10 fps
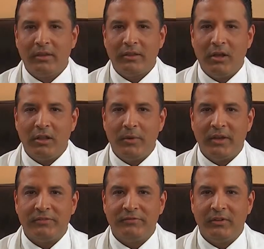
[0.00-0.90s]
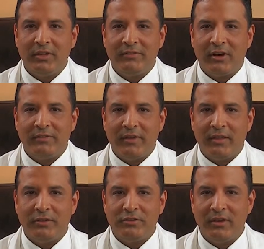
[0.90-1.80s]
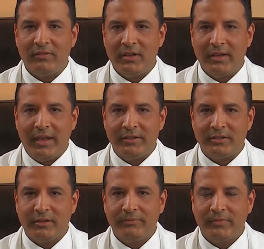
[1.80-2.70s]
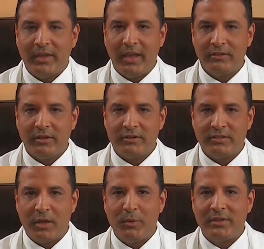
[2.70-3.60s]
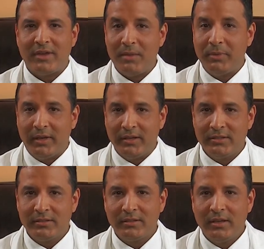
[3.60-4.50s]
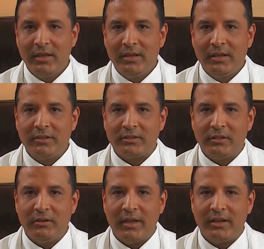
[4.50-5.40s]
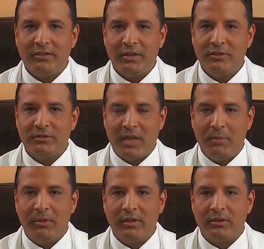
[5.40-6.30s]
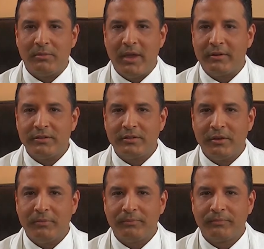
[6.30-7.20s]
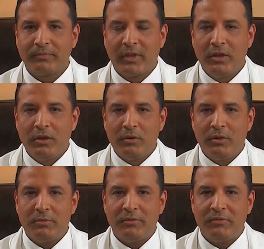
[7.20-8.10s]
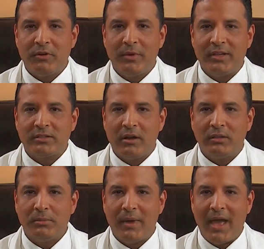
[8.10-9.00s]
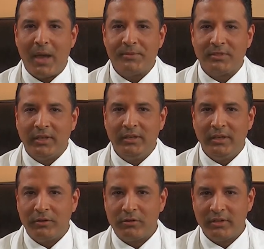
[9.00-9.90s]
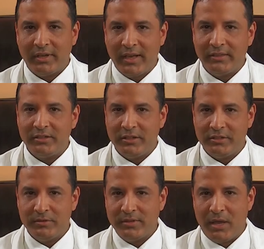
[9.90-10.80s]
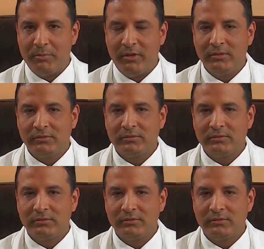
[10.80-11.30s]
The only way to fully verify that you have lung cancer and to understand what type it is to look at a tissue sample under a microscope. We perform what is called a biopsy in order to get the tissue sample.